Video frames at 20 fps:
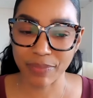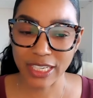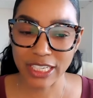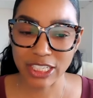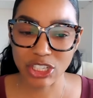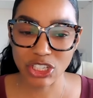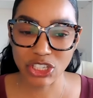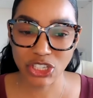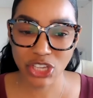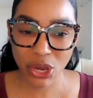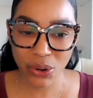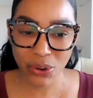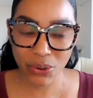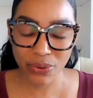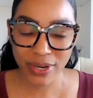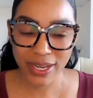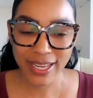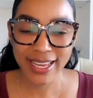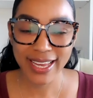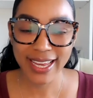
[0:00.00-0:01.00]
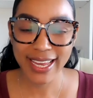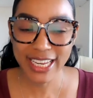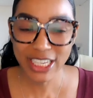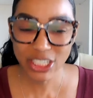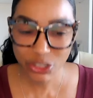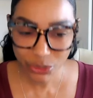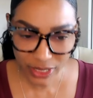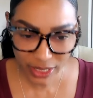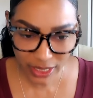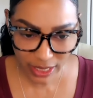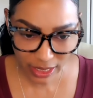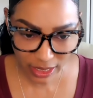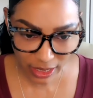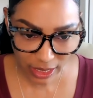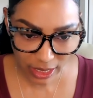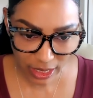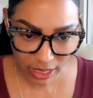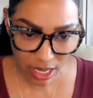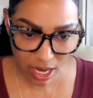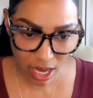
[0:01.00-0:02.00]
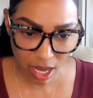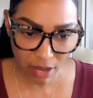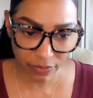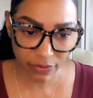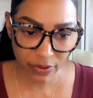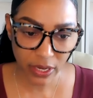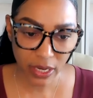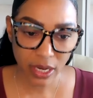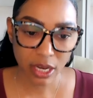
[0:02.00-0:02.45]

So, interestingly enough,